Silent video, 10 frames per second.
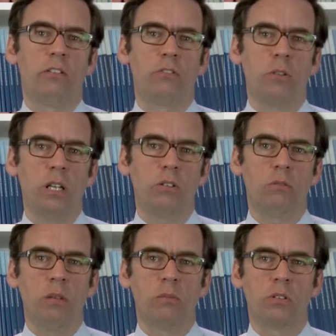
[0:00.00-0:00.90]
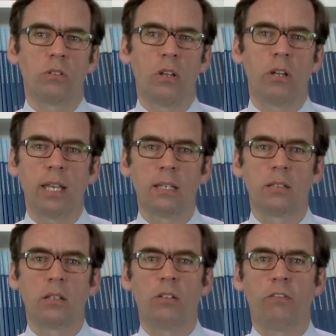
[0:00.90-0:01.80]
trade agreements against the